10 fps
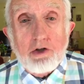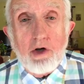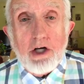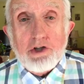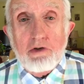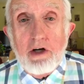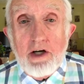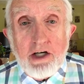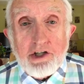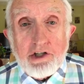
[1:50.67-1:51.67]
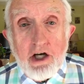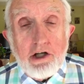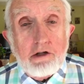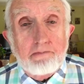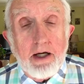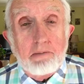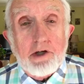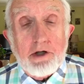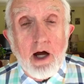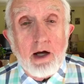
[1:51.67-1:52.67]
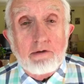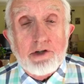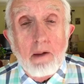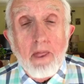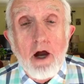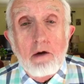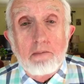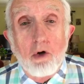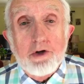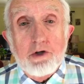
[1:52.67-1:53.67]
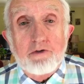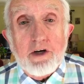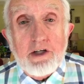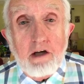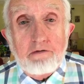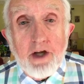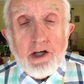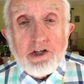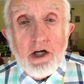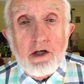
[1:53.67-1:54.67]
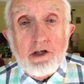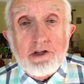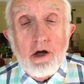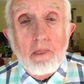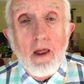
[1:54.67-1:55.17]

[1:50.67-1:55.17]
grace released into people's lives, both to forgive their sins,